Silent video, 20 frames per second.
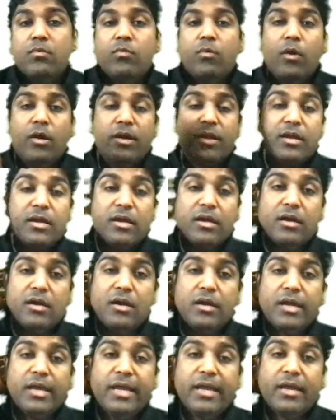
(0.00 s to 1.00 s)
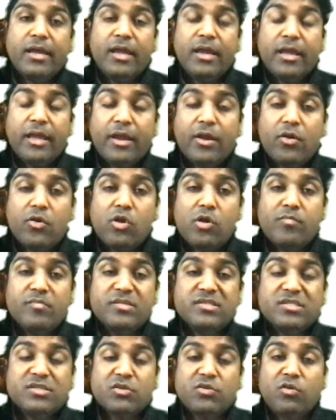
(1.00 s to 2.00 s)
what
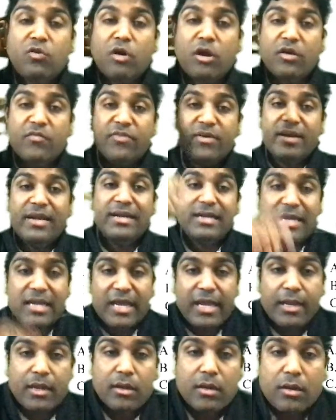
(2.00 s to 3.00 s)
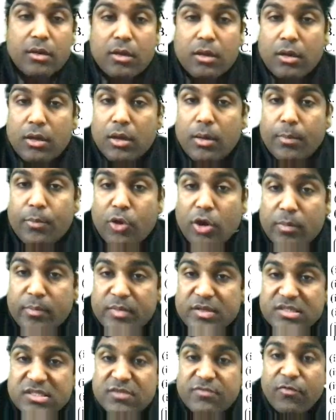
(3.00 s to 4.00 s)
economists confidently
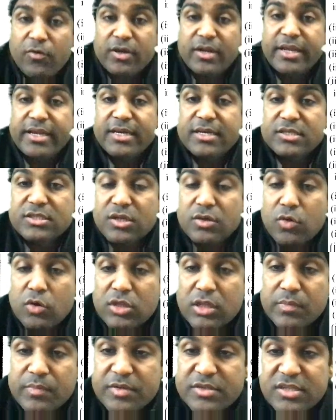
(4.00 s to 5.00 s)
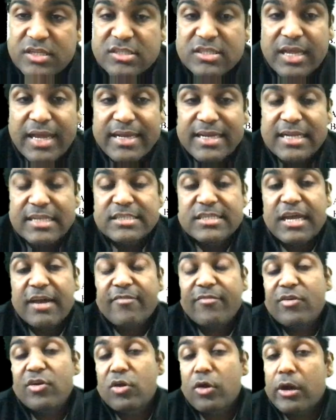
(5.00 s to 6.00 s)
promised 40 years ago, the business cycles
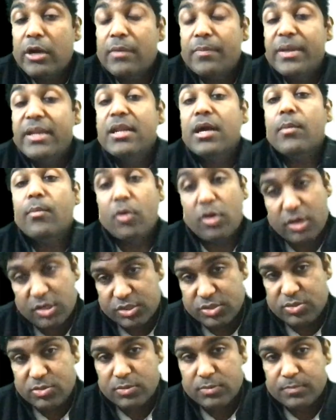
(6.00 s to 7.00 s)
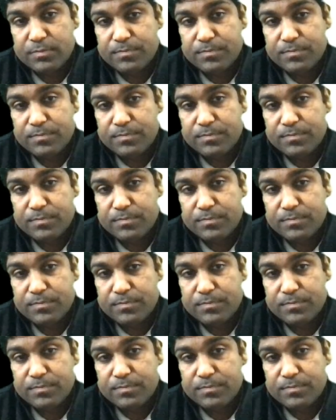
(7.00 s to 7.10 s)
have not been abolished.